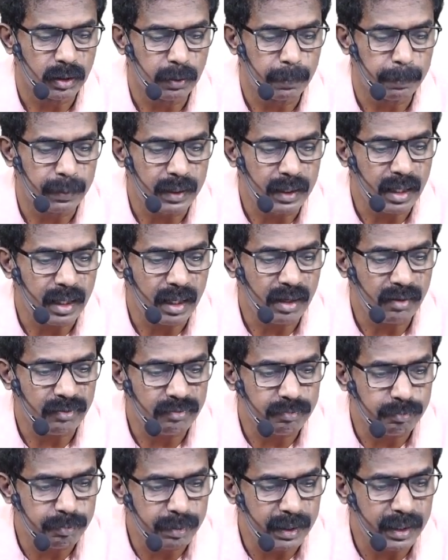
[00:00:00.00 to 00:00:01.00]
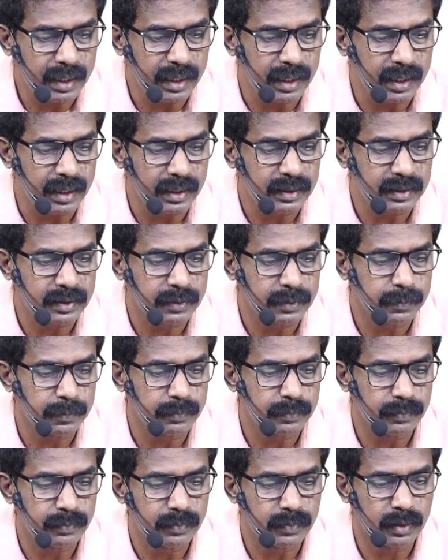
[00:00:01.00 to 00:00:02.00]
P of B is
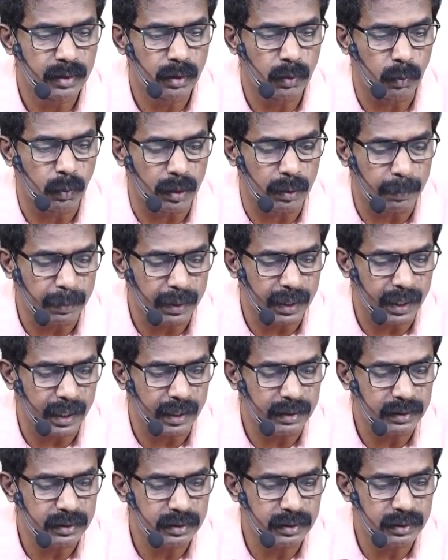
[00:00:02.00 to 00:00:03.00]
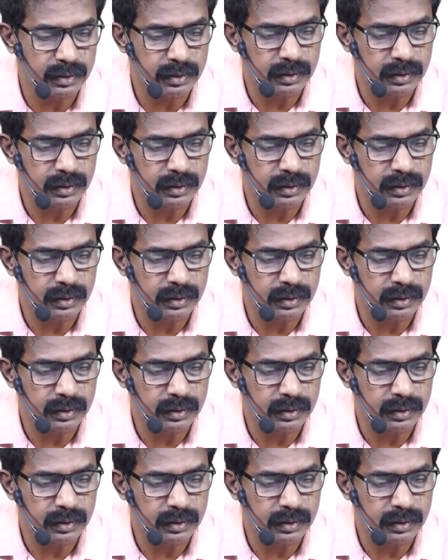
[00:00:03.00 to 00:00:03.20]
1 by 8.